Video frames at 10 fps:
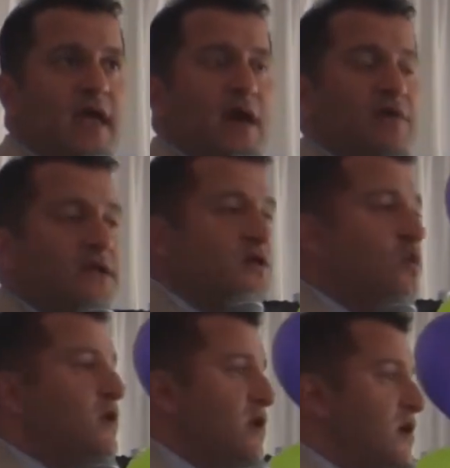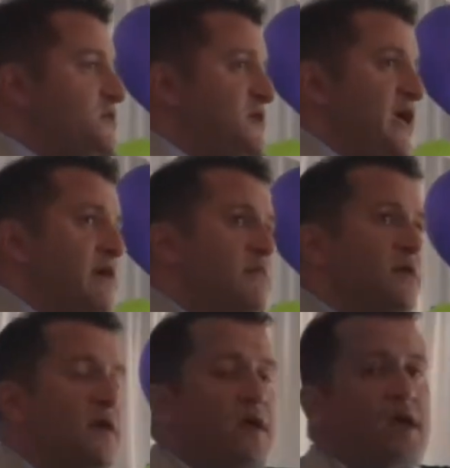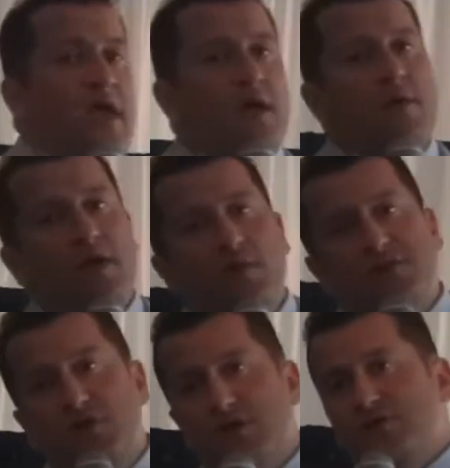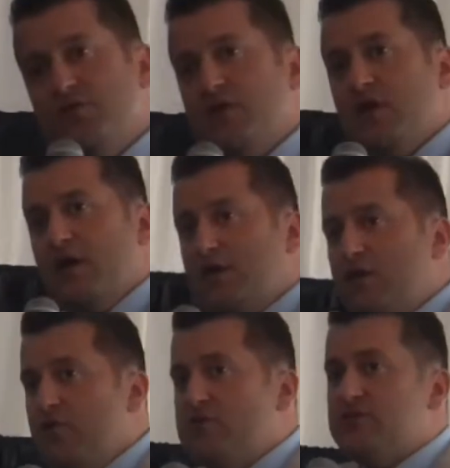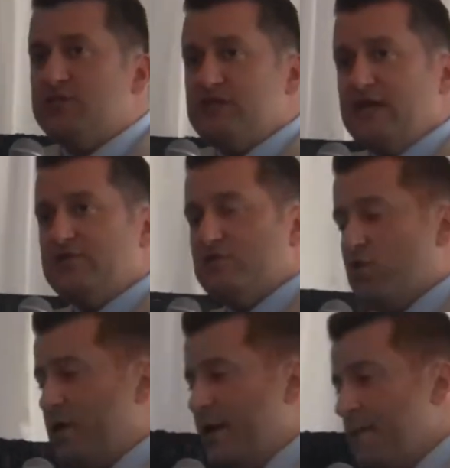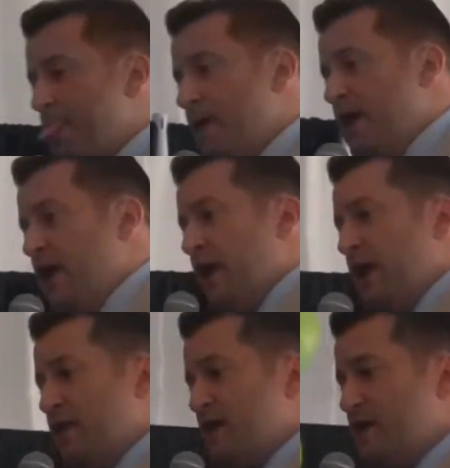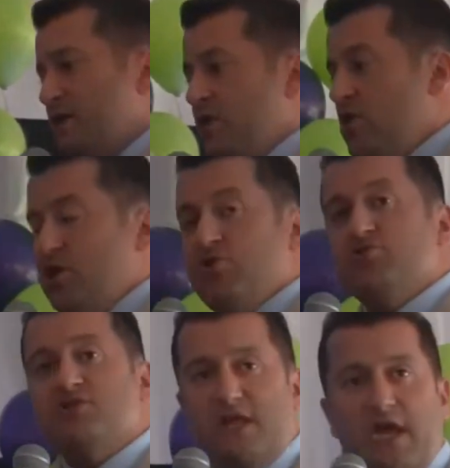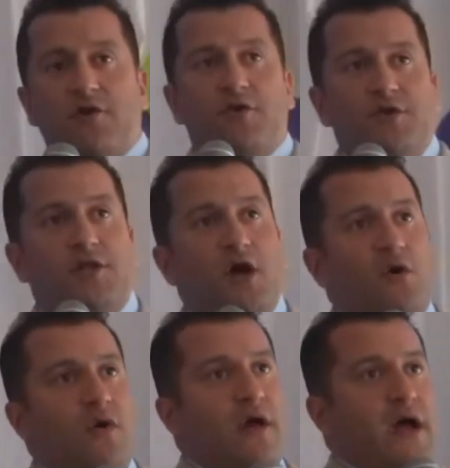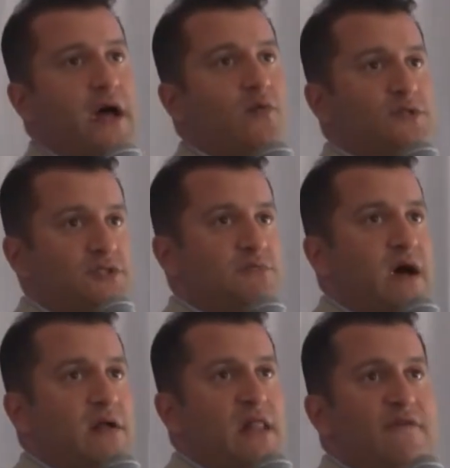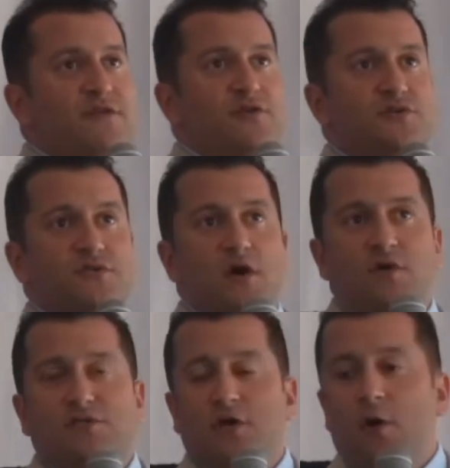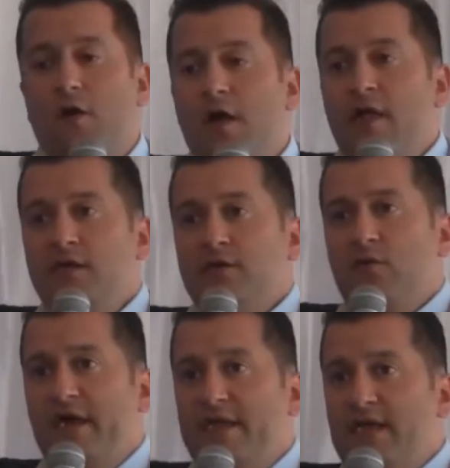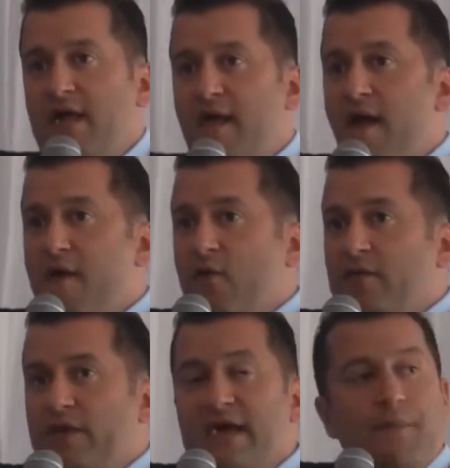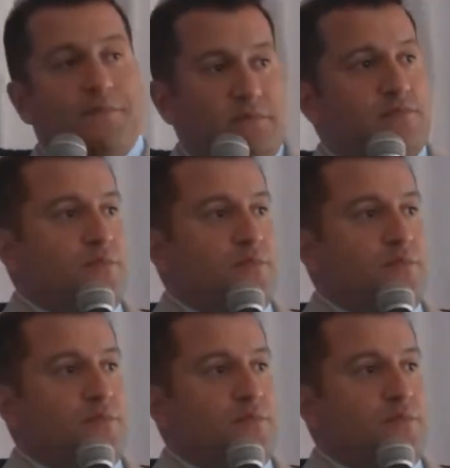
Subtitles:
And we didn't quit on our team. And we took it to a huge success story. And then years later, which is about 11 years ago or so, when we got